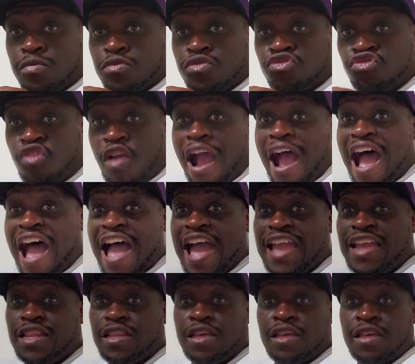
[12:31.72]

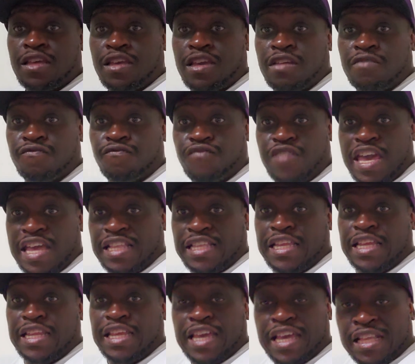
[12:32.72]
tried,
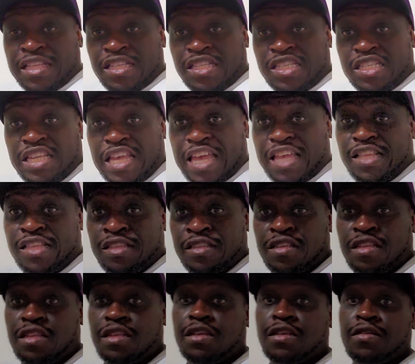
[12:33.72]
convicted, and
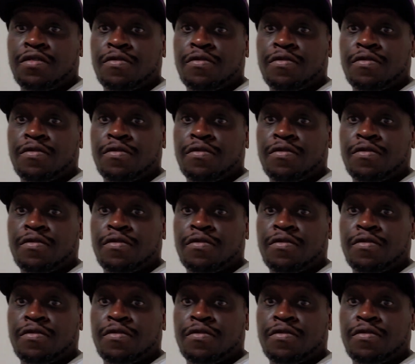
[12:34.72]
sentenced